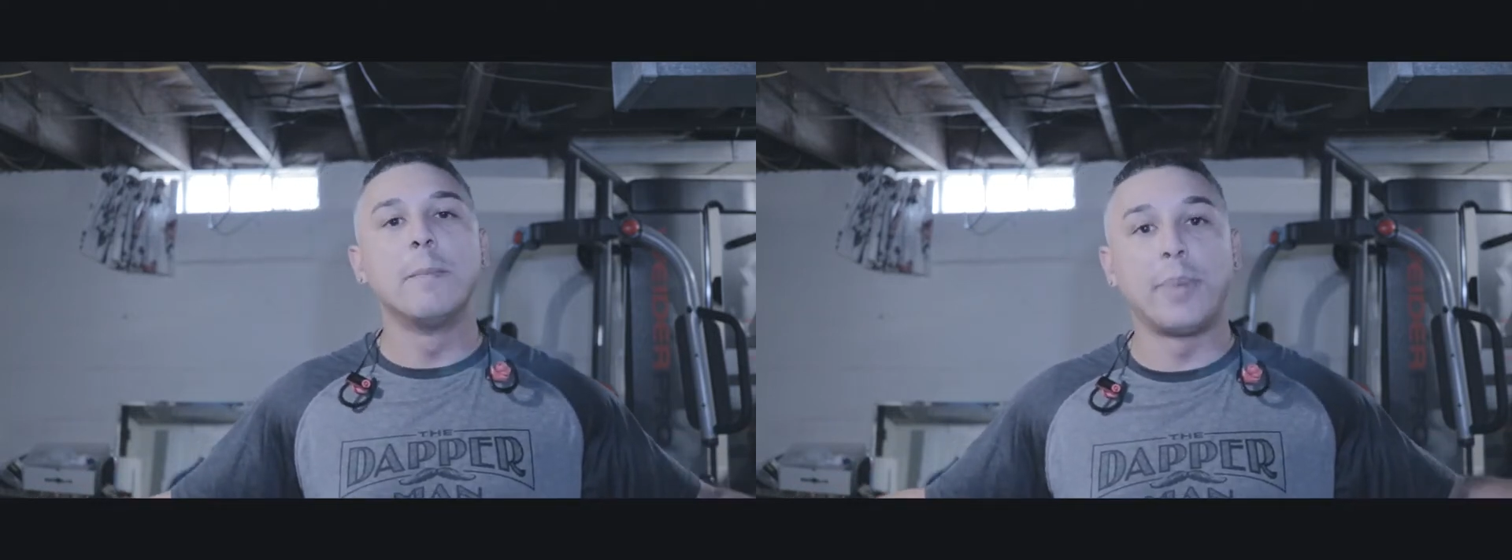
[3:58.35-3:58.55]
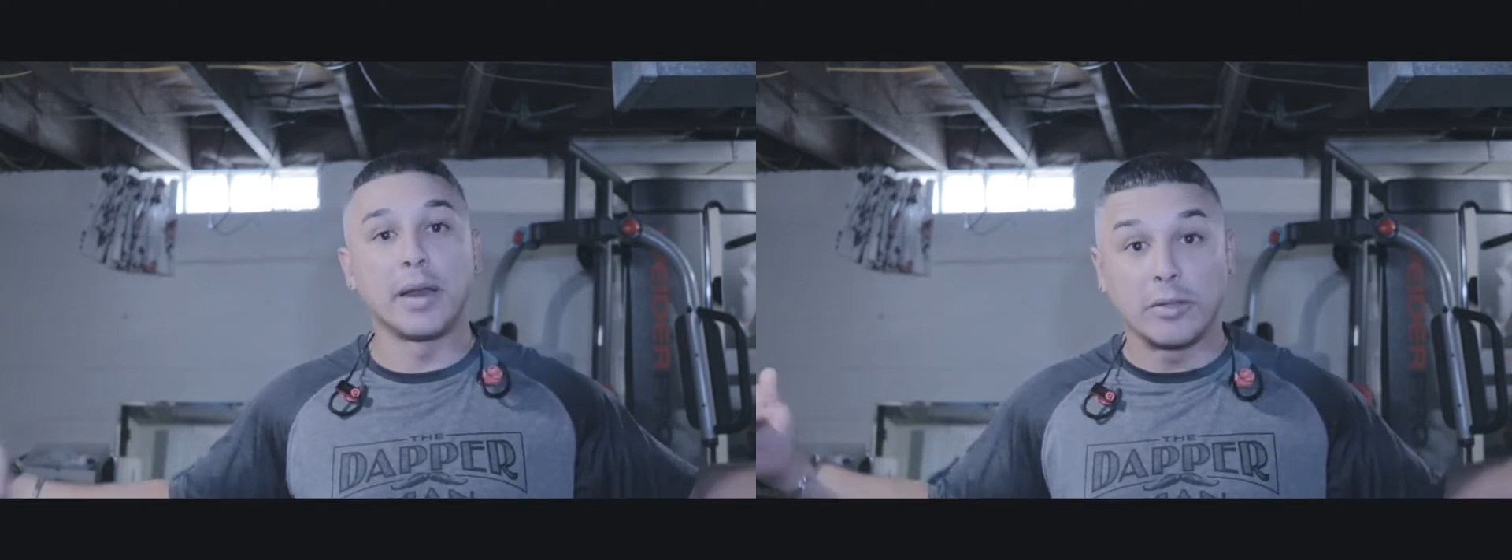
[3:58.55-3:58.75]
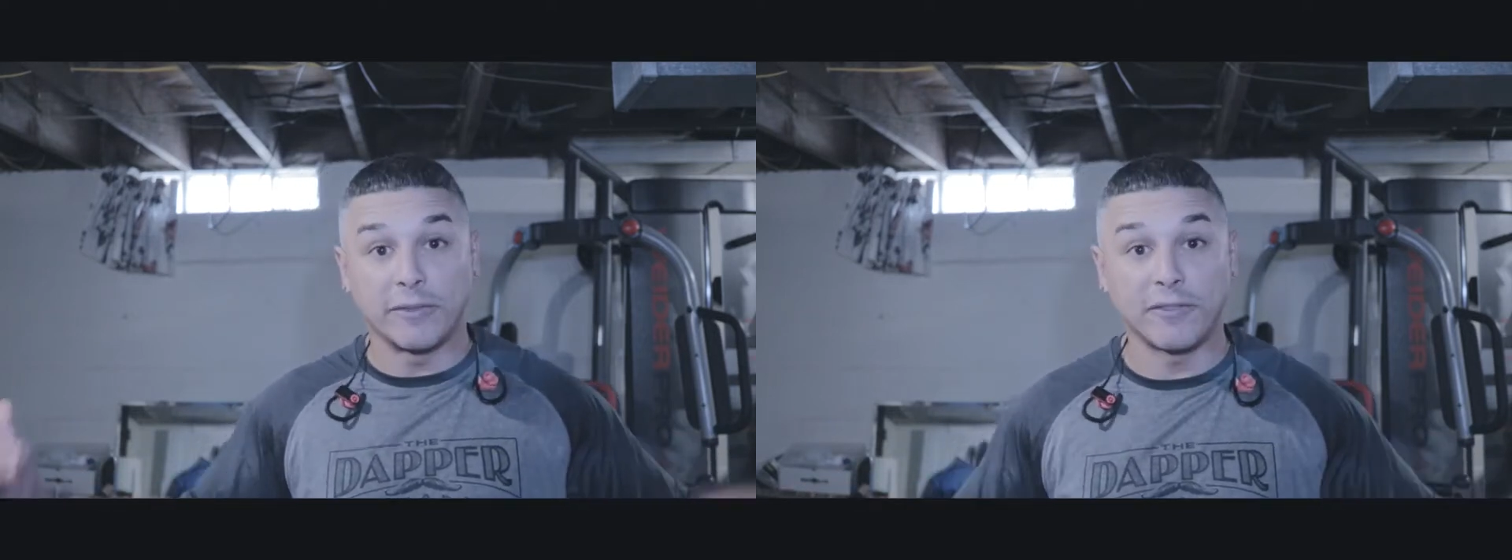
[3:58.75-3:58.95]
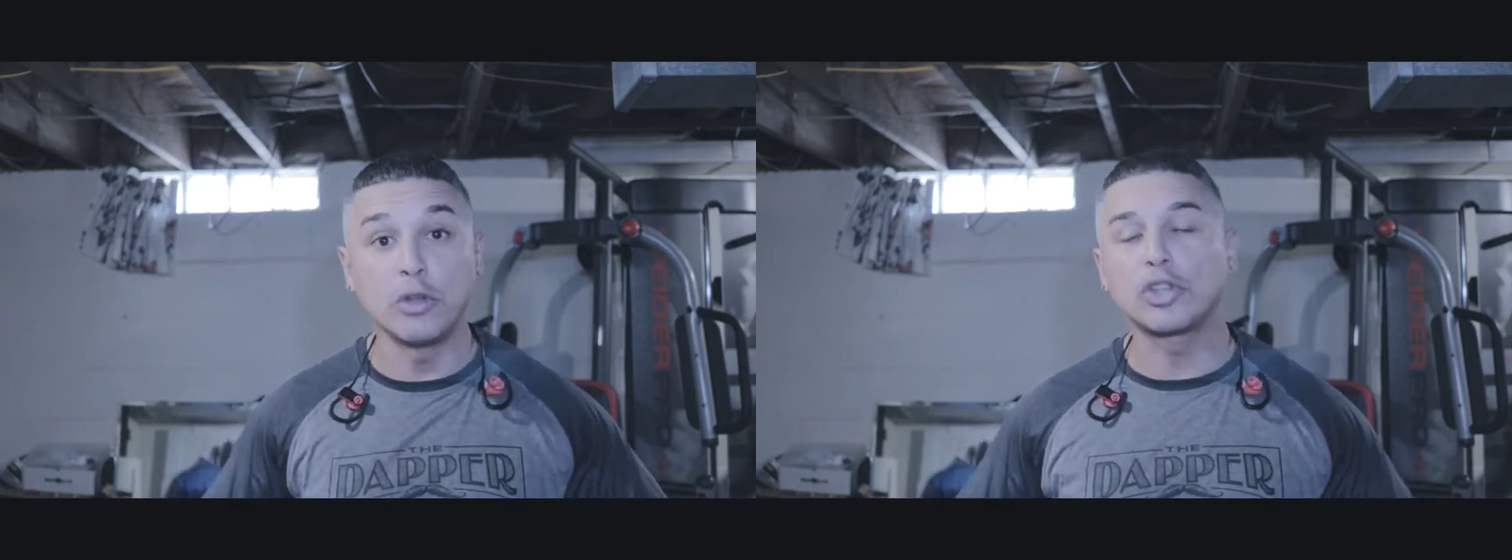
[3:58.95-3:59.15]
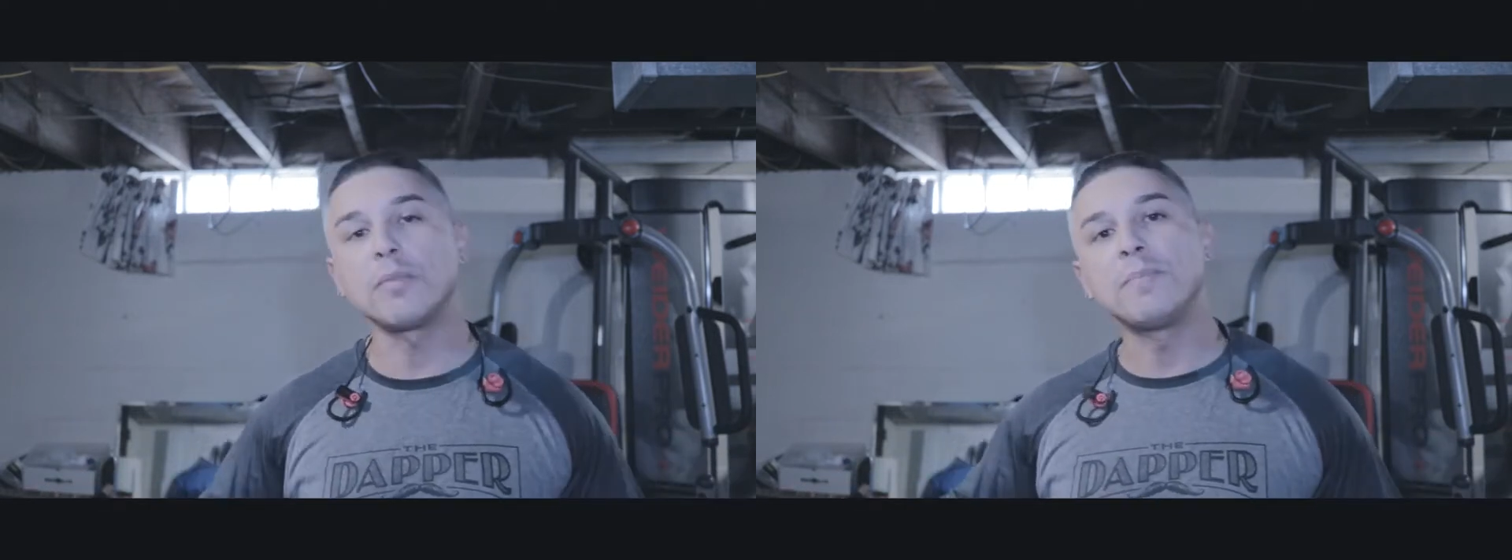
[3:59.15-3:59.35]
But the
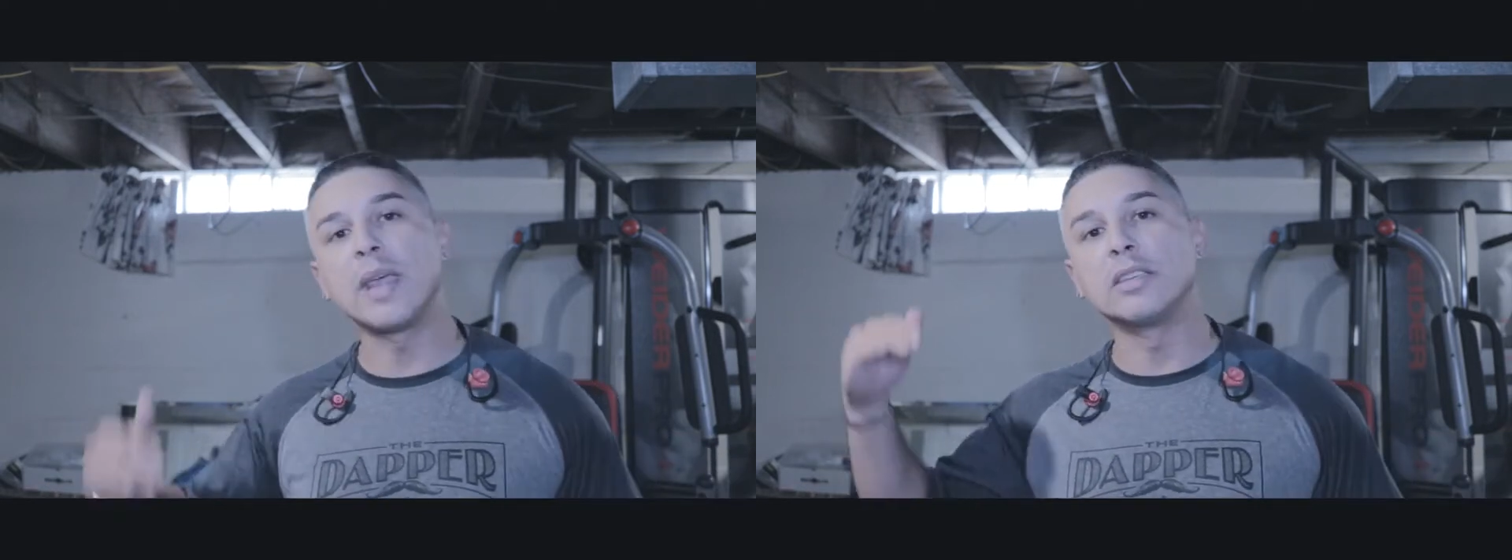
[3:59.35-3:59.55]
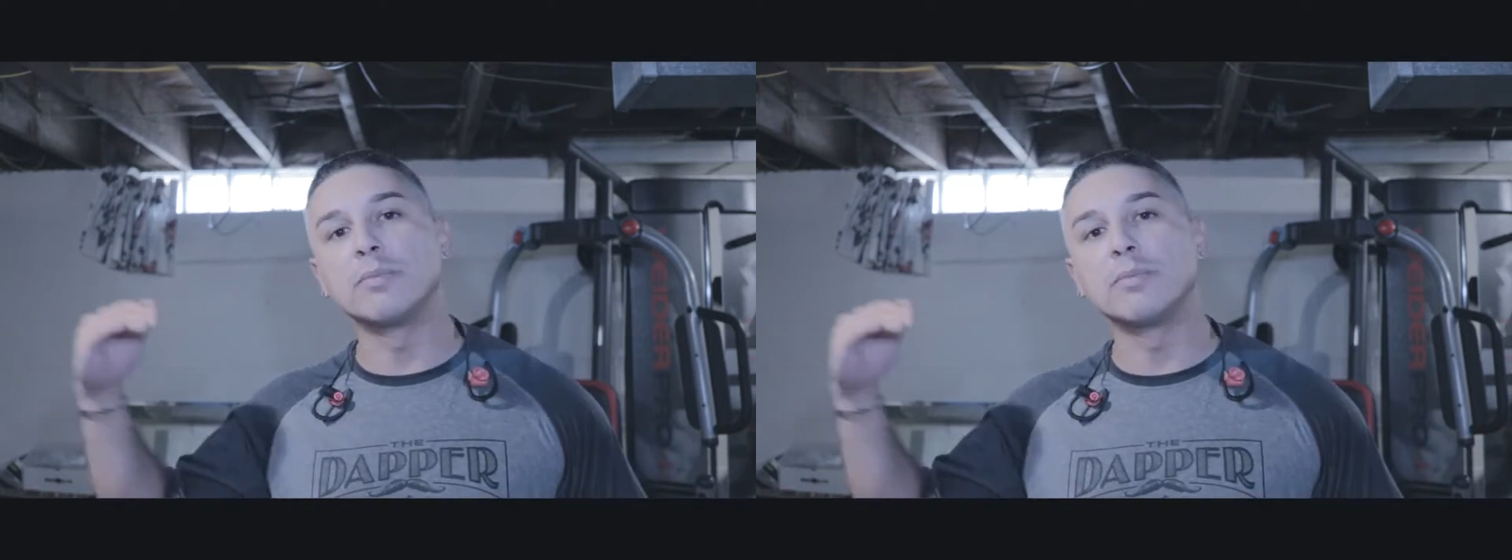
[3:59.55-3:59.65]
future is